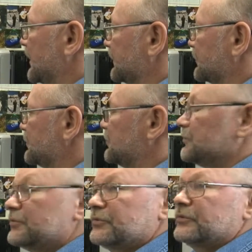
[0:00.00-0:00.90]
and
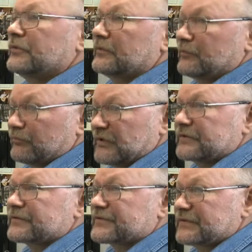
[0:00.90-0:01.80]
two
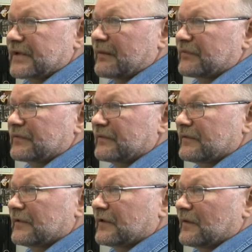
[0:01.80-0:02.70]
meters depth.
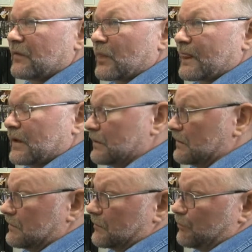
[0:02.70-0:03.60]
Mm
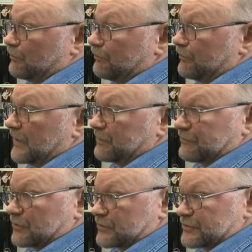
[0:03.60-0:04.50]
-hmm. uh,
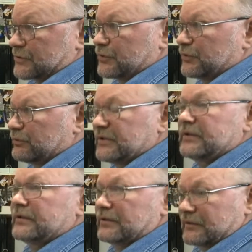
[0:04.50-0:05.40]
permafrost could
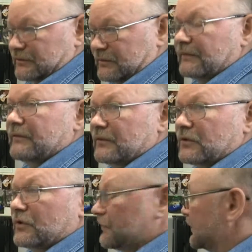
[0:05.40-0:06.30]
be
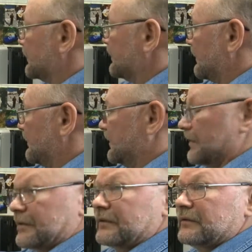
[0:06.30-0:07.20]
over
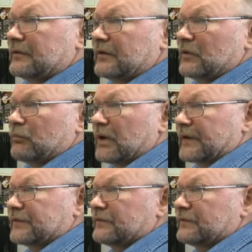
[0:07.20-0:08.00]
there, mm-hmm. but